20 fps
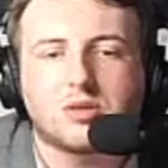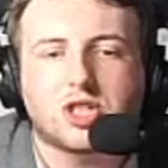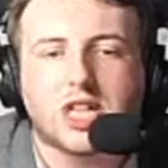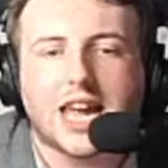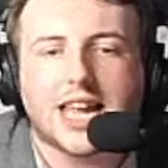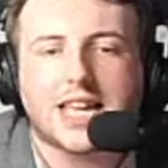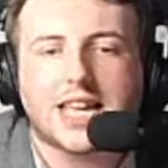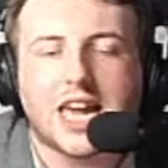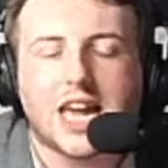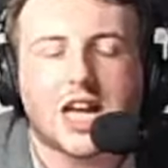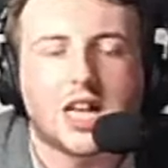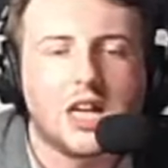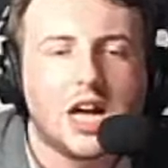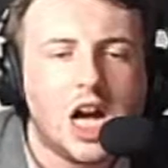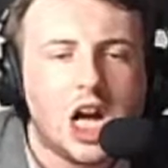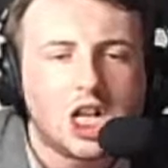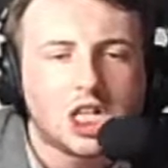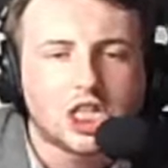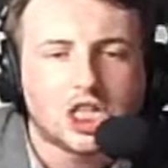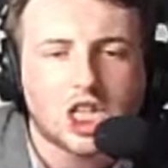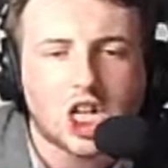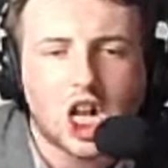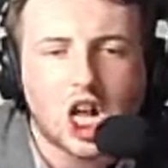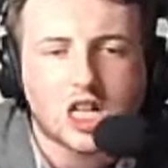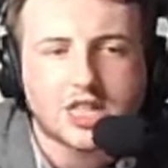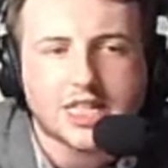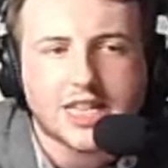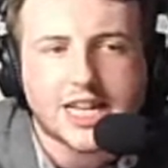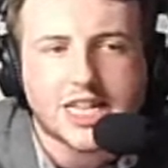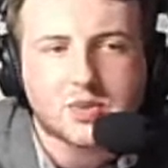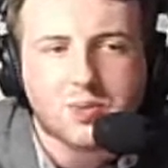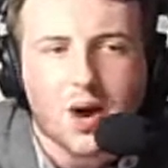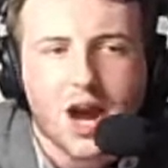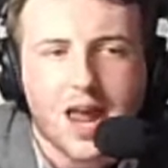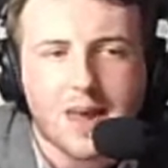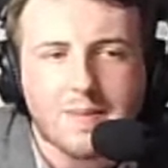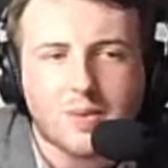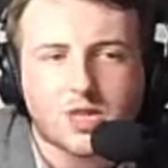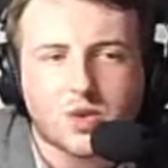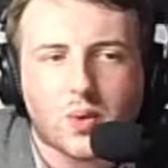Jake Hill slotting his way
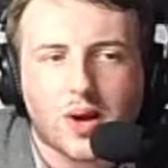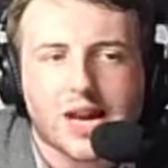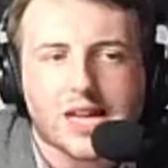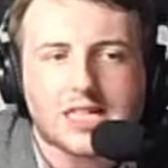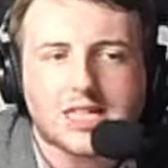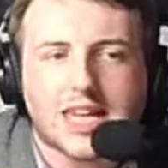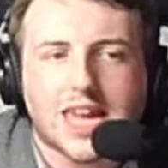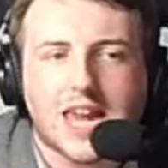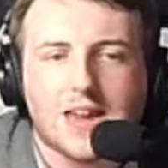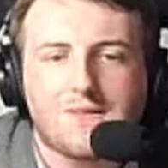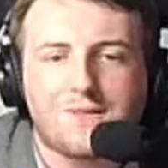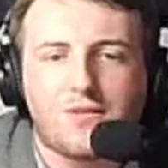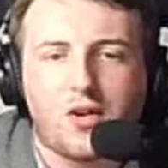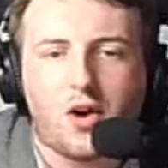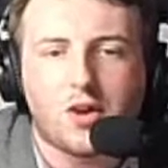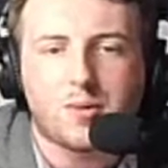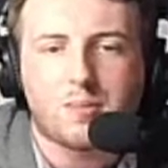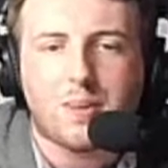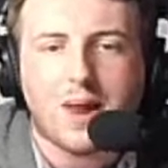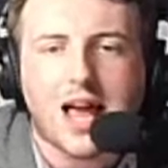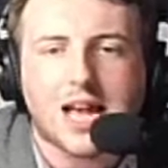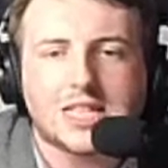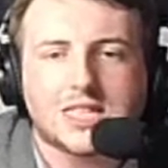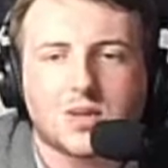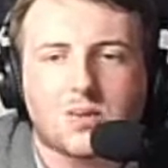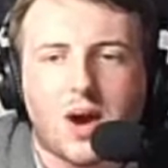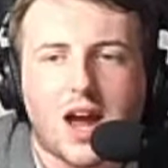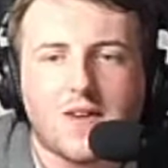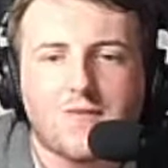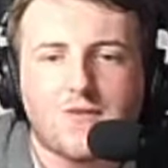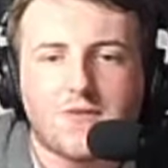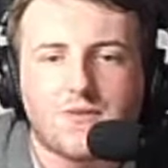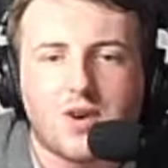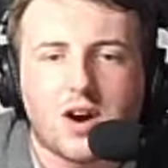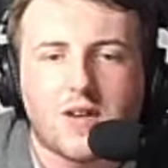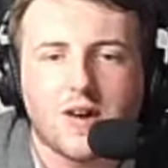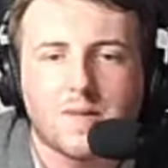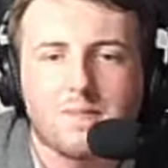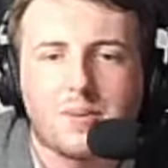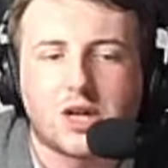in between to keep 4th place away from
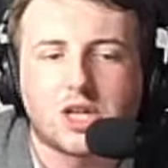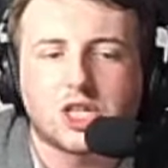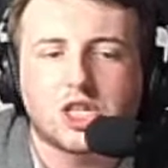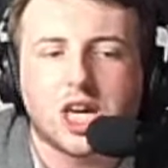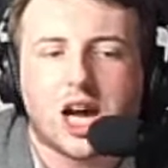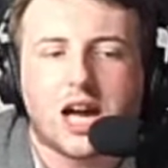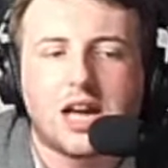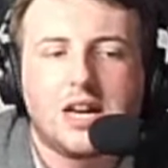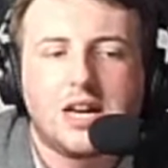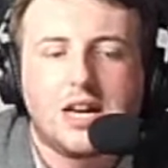Rory Butcher.